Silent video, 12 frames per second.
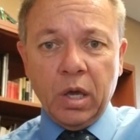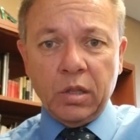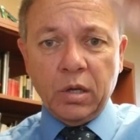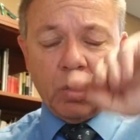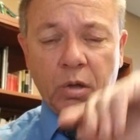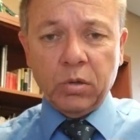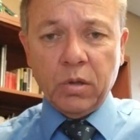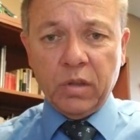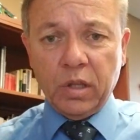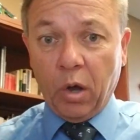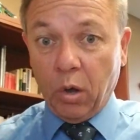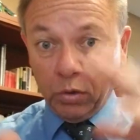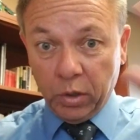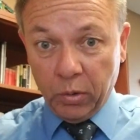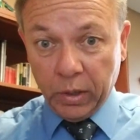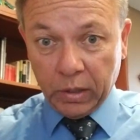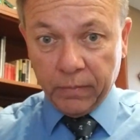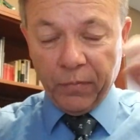the all the
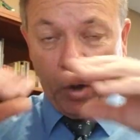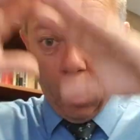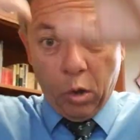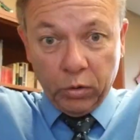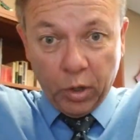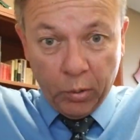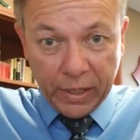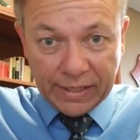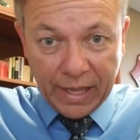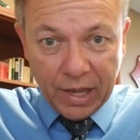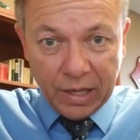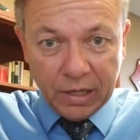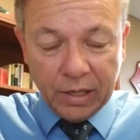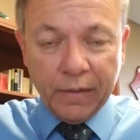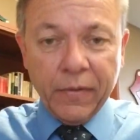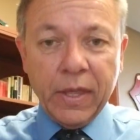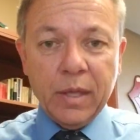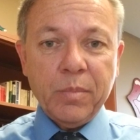all-knowing all-knowing
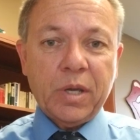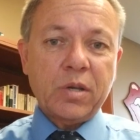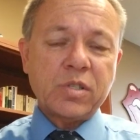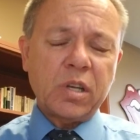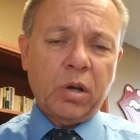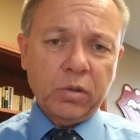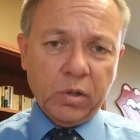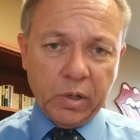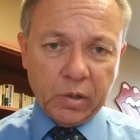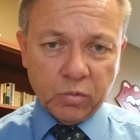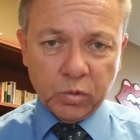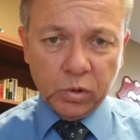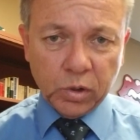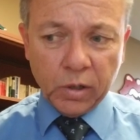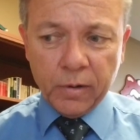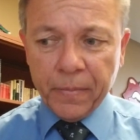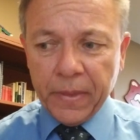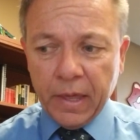deity because the all-knowing
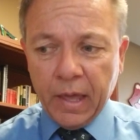ruler